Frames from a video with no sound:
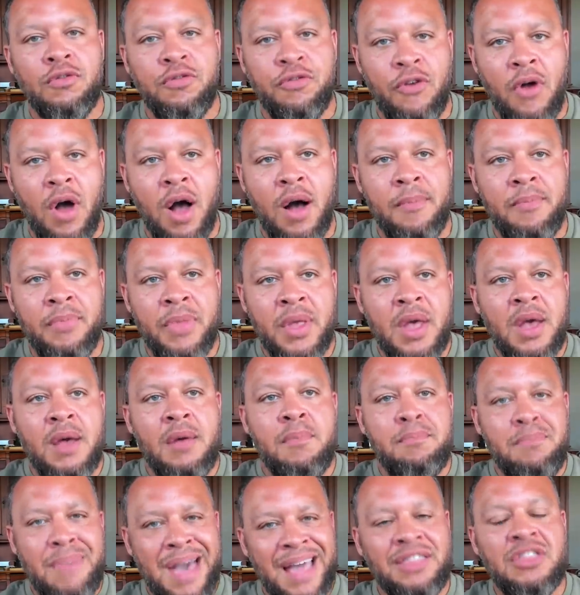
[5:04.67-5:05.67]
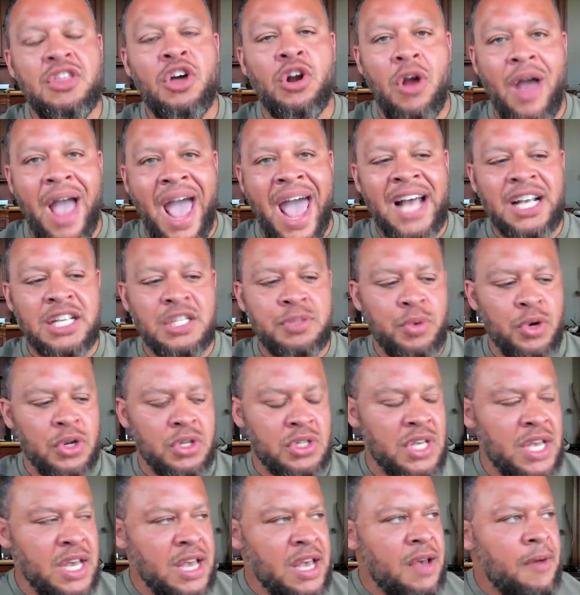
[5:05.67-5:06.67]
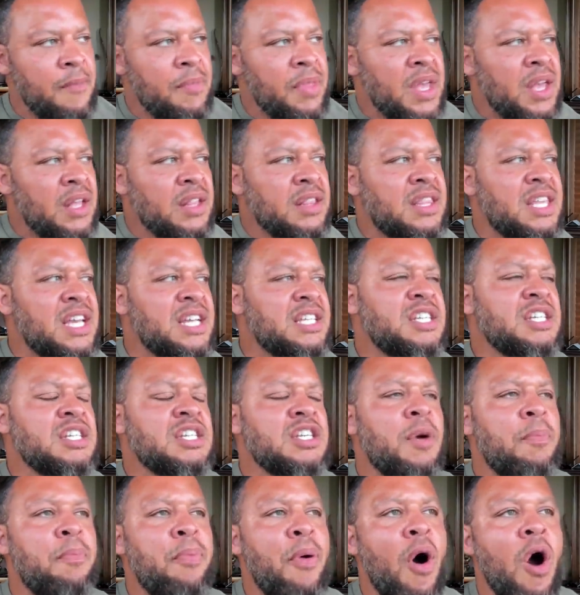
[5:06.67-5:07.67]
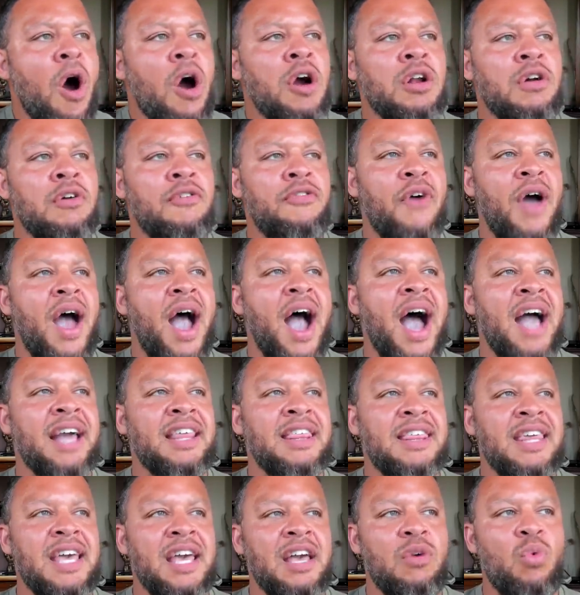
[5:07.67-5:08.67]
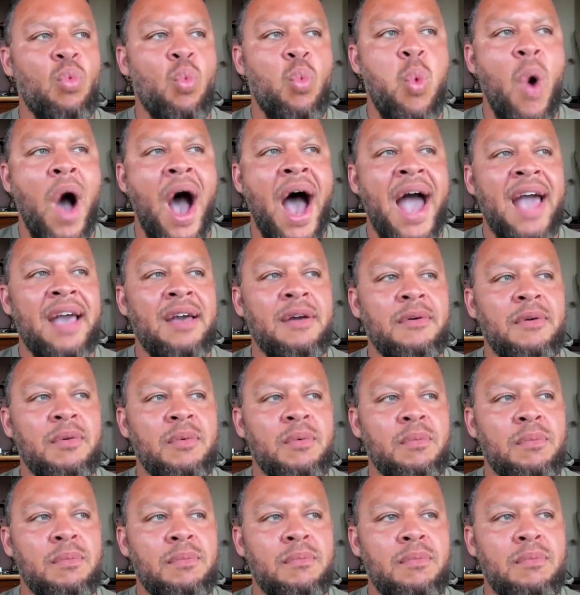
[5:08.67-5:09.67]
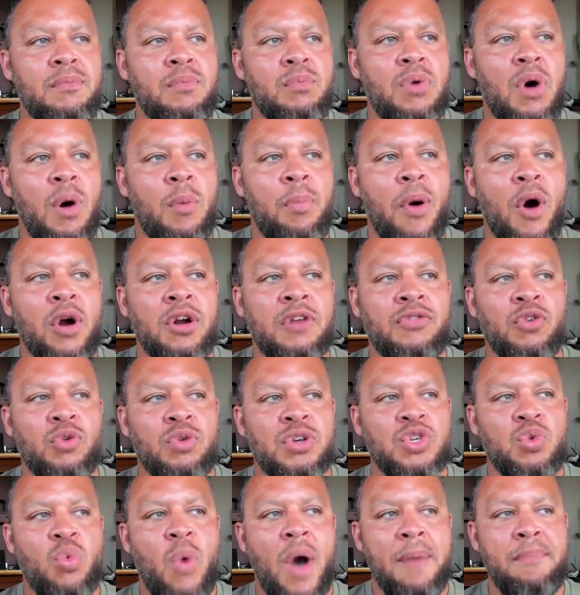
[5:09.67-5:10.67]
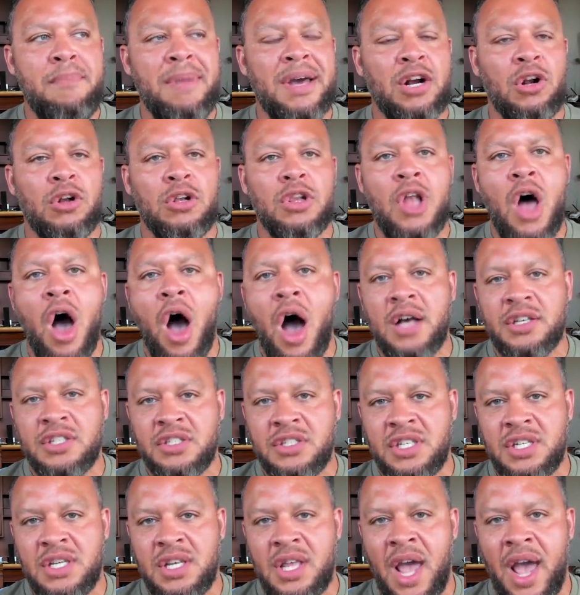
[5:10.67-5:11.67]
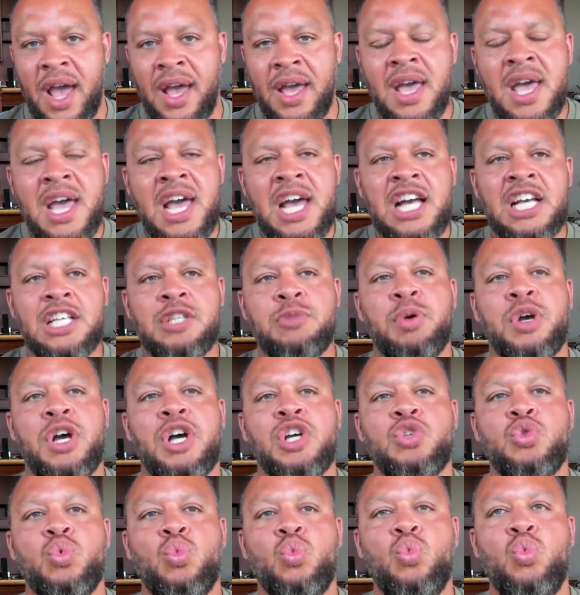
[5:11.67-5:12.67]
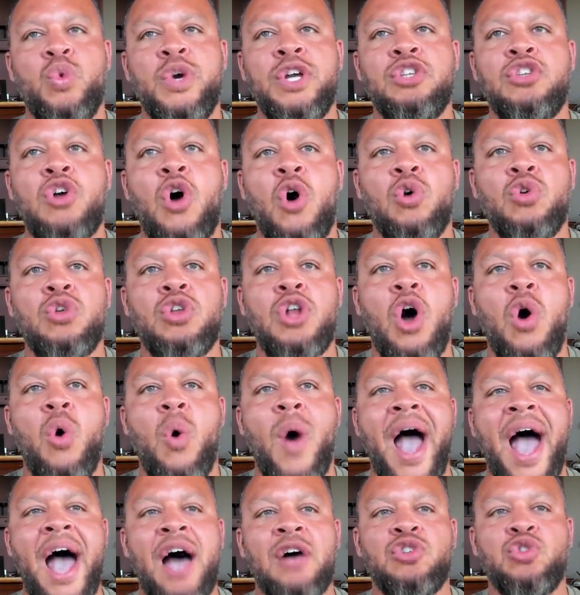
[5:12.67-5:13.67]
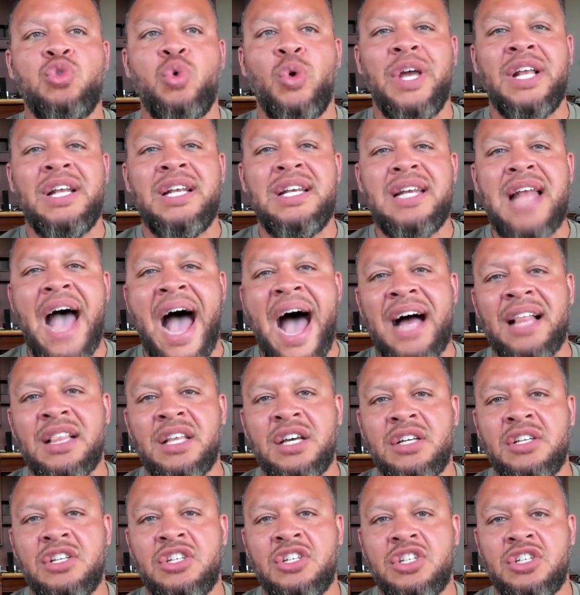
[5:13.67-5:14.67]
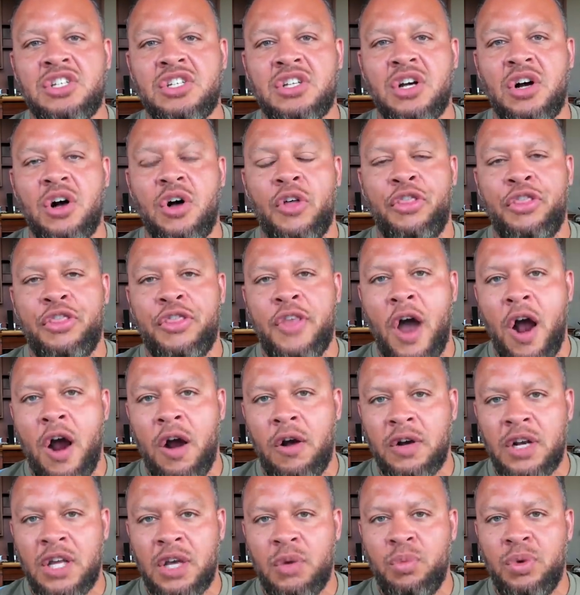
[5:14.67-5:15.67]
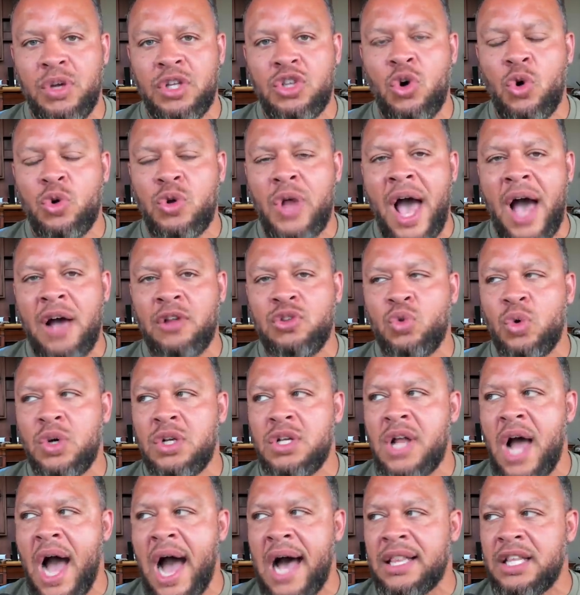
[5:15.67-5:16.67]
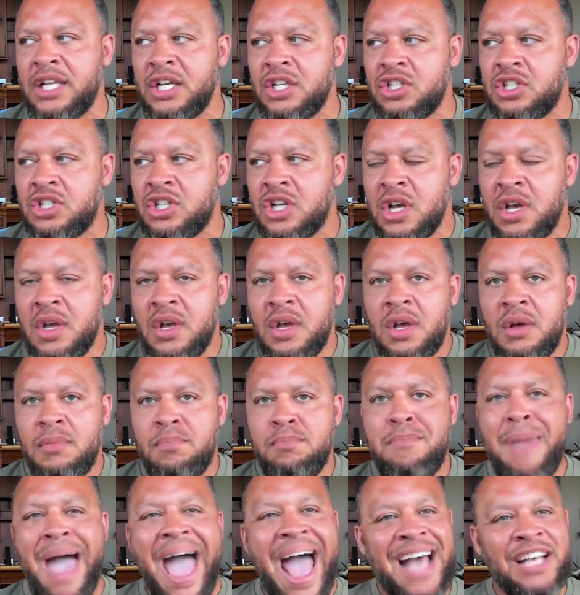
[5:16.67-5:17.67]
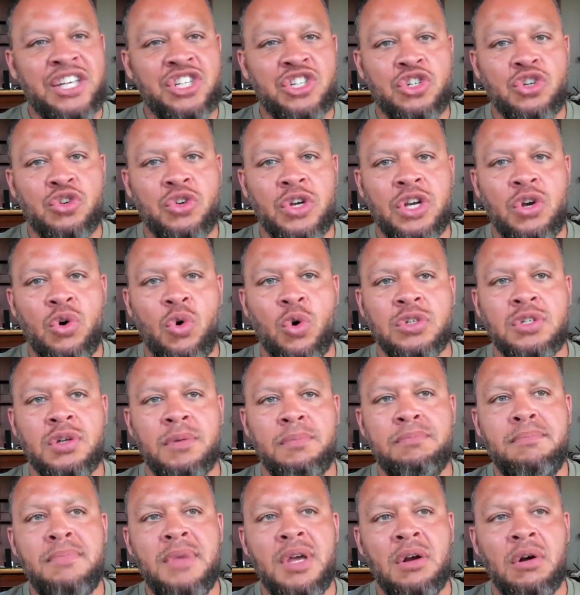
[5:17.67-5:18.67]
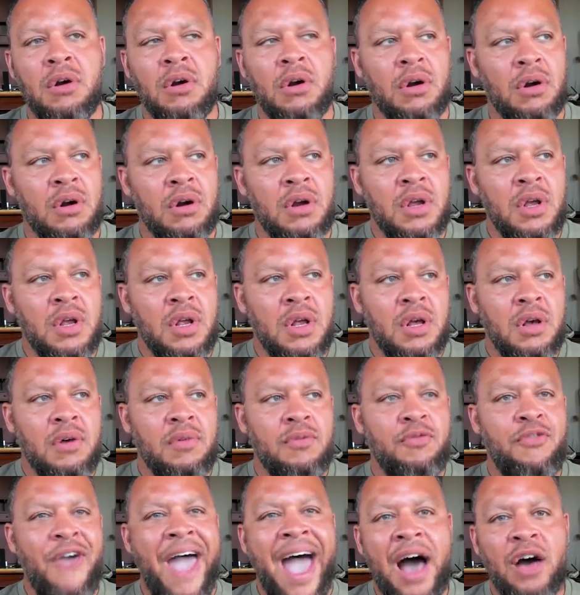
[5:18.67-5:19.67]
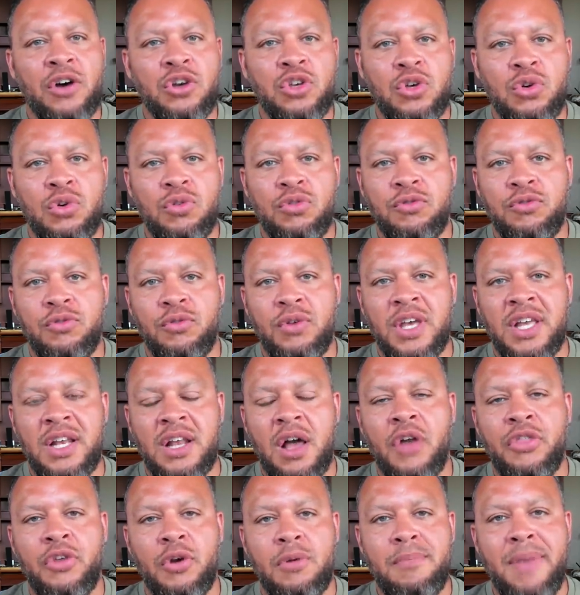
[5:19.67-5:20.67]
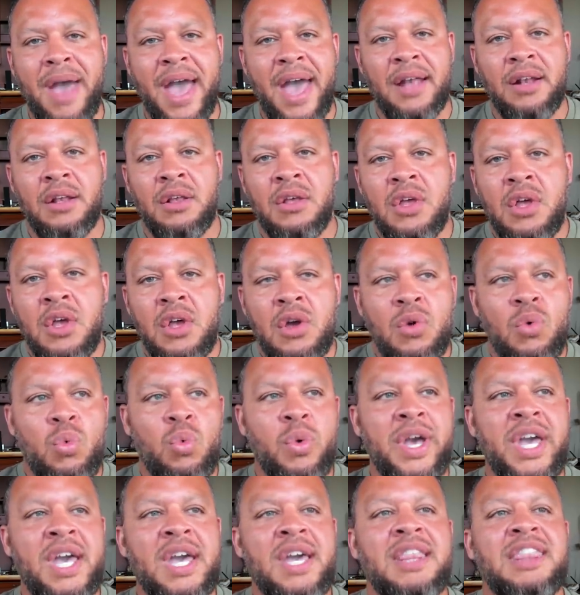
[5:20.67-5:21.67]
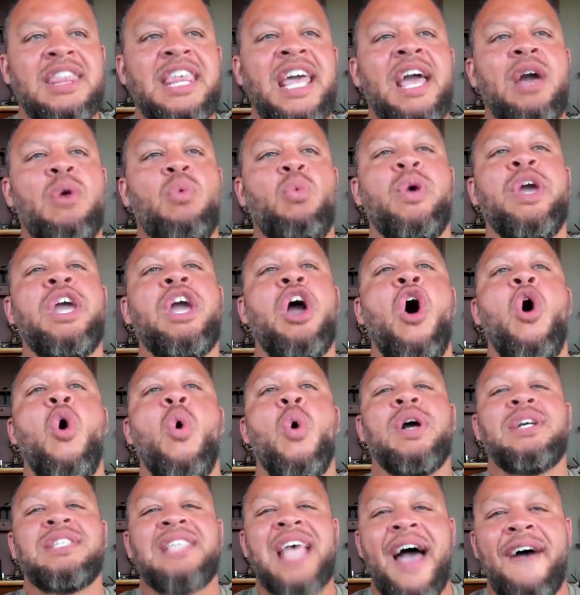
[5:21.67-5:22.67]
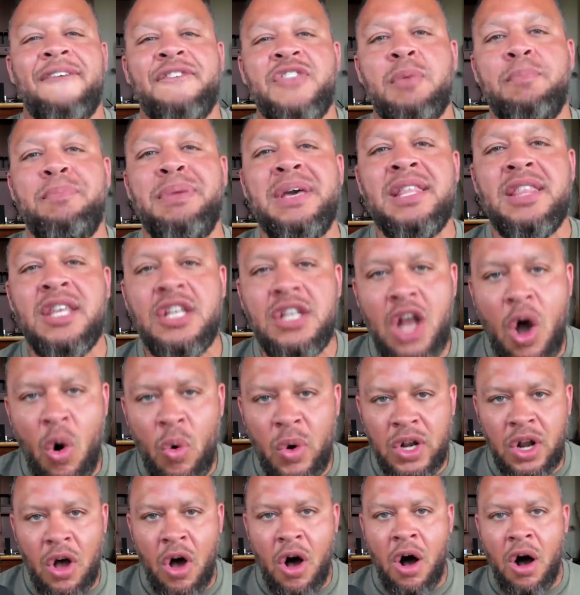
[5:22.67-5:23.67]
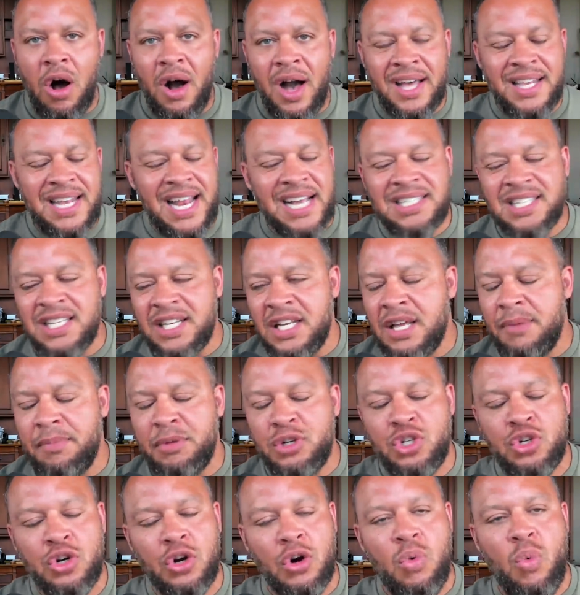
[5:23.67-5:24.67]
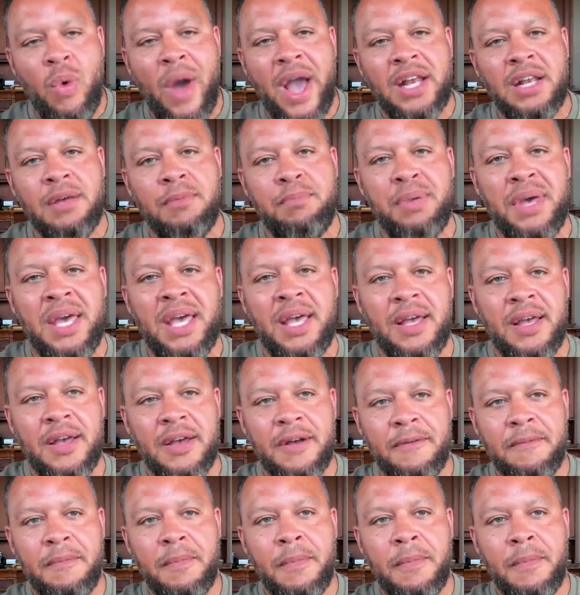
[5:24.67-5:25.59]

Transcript: from men that are experts. This is a part of, I think, why, a part of the reason why men are lost today is because we don't know how to acknowledge authority. We don't know how to acknowledge mastery or to mirror value in other men. We think we always have to be the know-it-all, and that's an immature way to be.